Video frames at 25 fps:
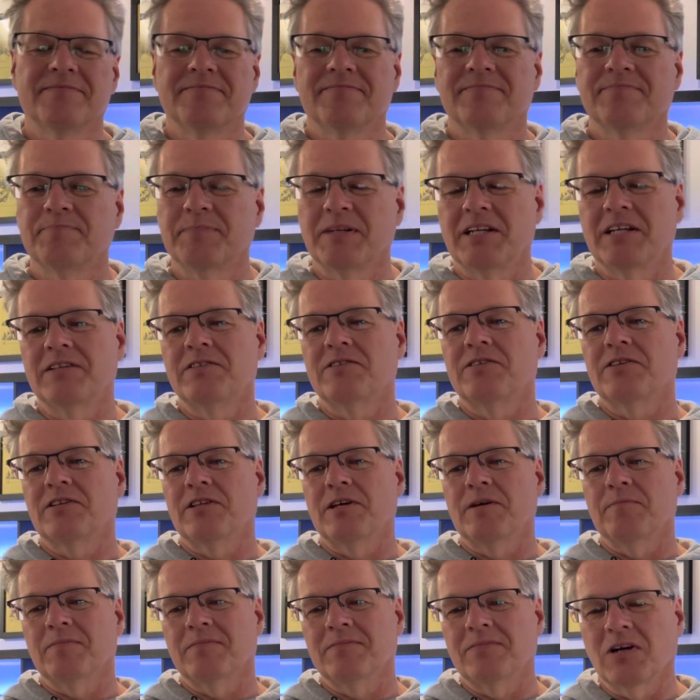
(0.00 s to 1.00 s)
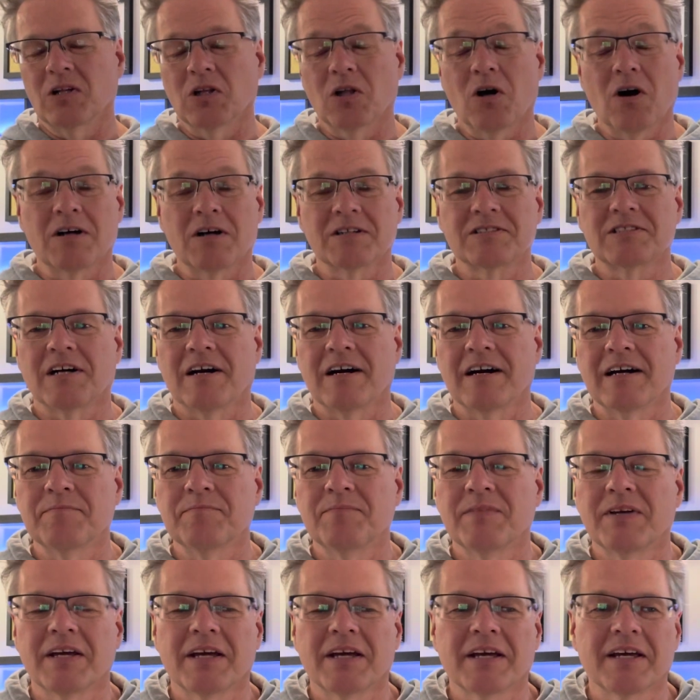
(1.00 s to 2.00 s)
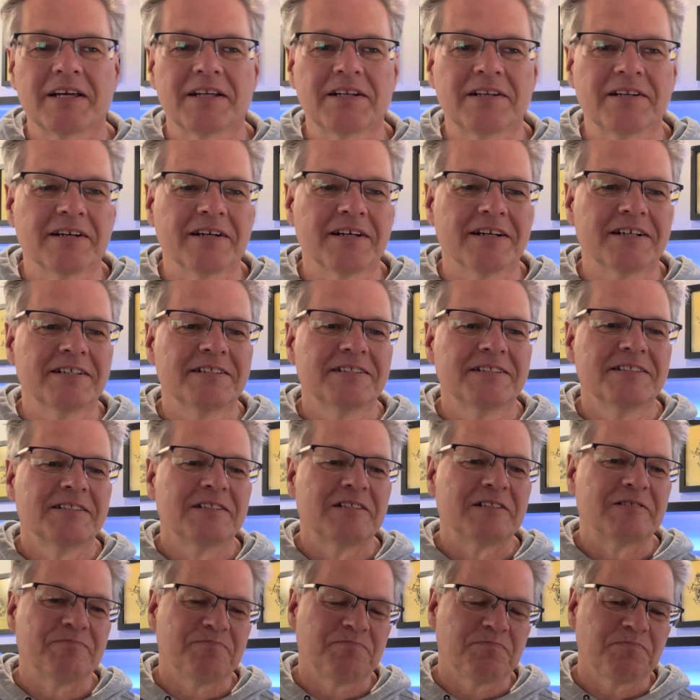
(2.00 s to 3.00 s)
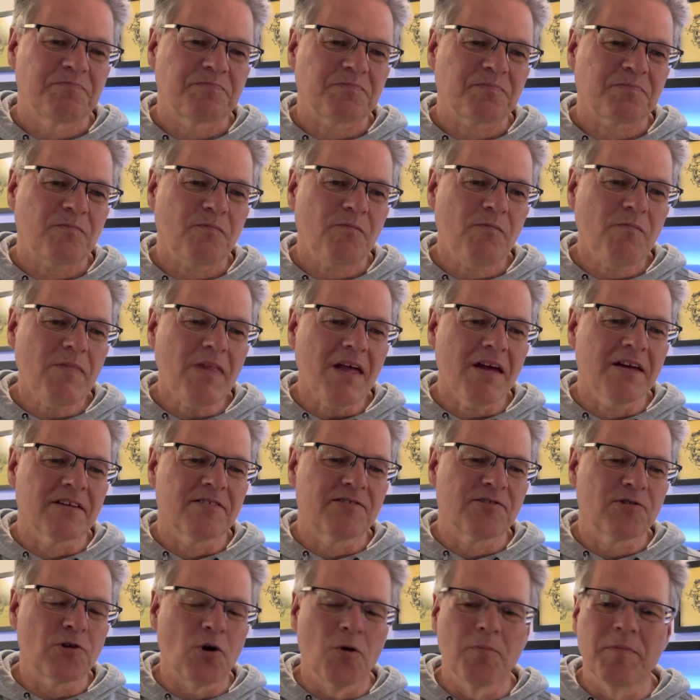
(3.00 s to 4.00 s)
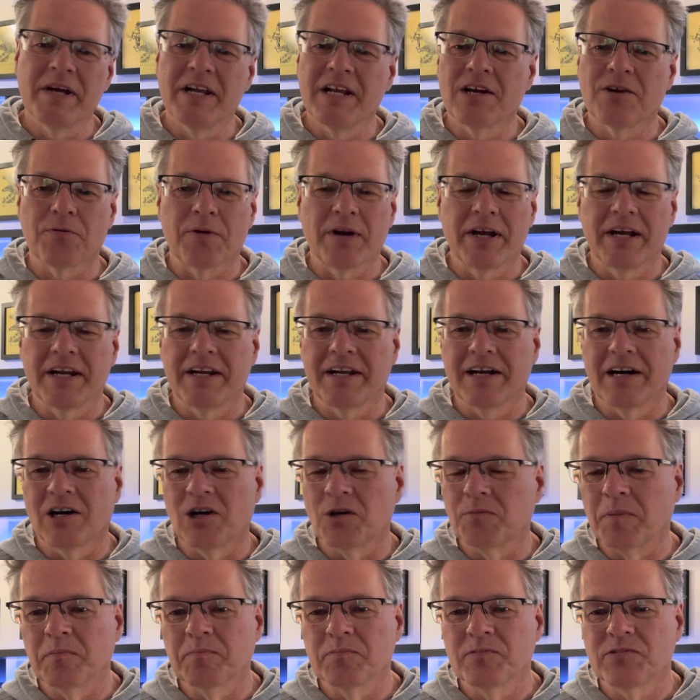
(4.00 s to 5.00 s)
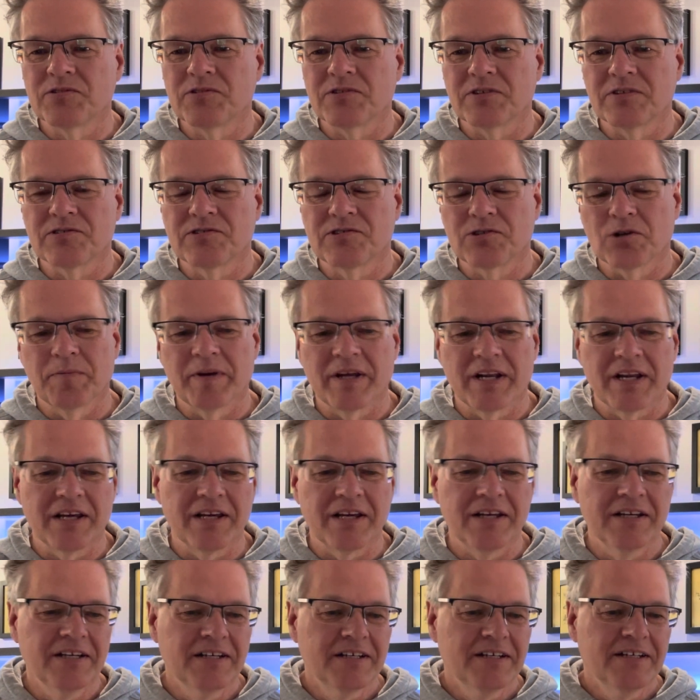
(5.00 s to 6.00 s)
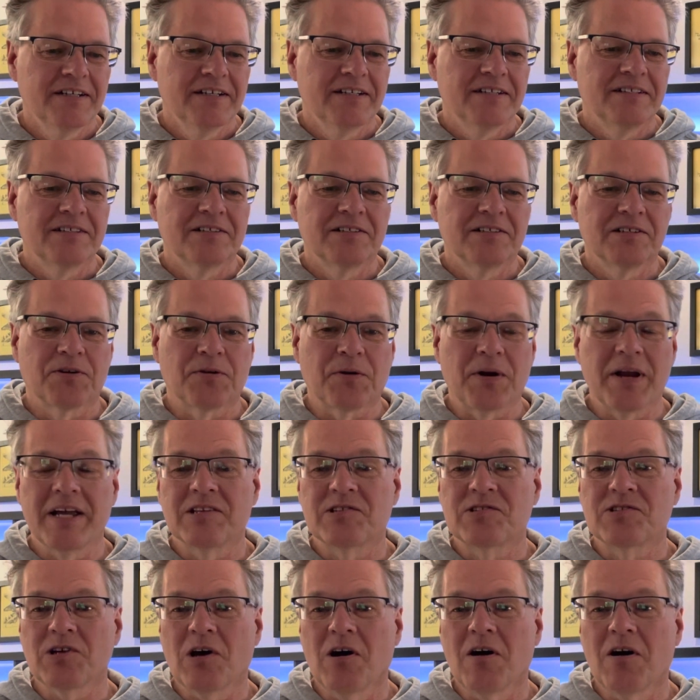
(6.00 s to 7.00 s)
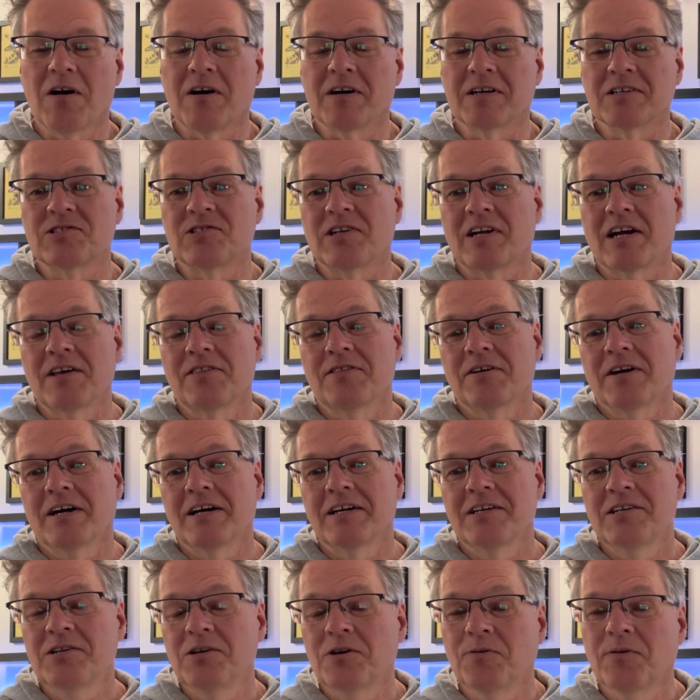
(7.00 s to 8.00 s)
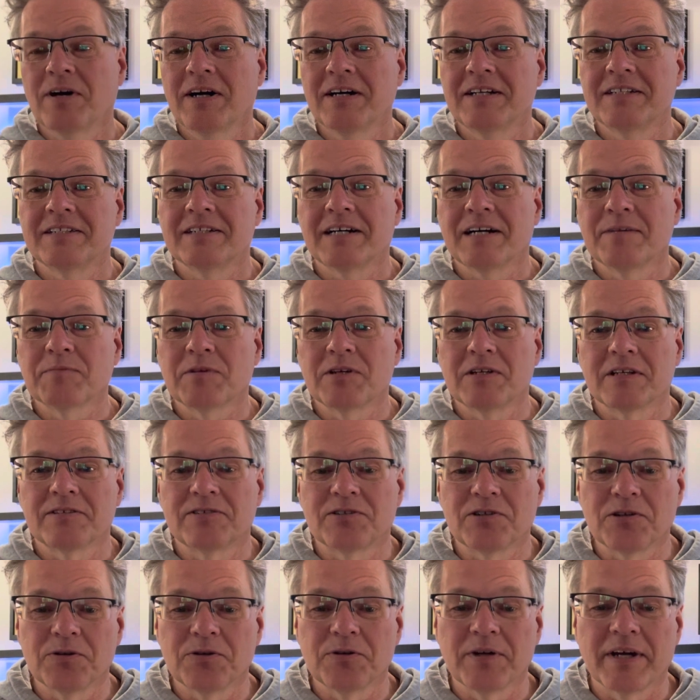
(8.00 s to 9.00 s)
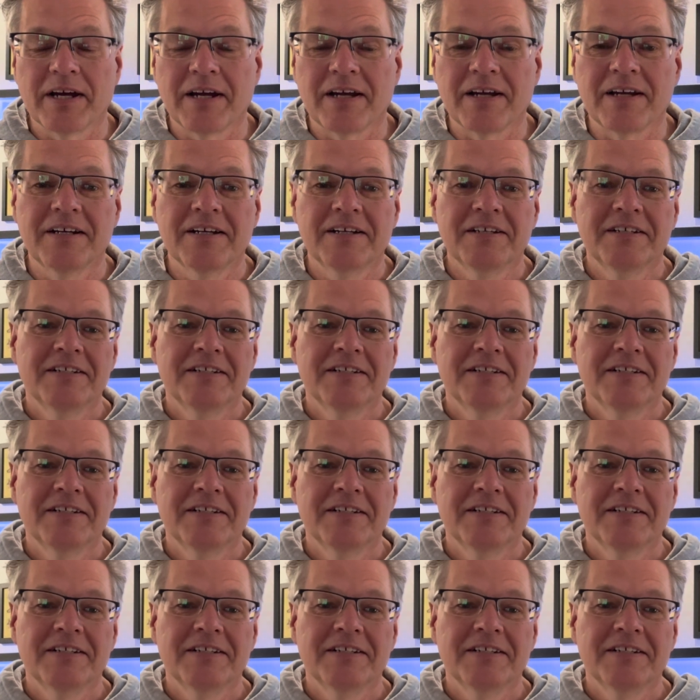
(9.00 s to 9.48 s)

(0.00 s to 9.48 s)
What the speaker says: Been into them a long time, and so many great albums and so many great songs. And I thought, you know what? I'm gonna do a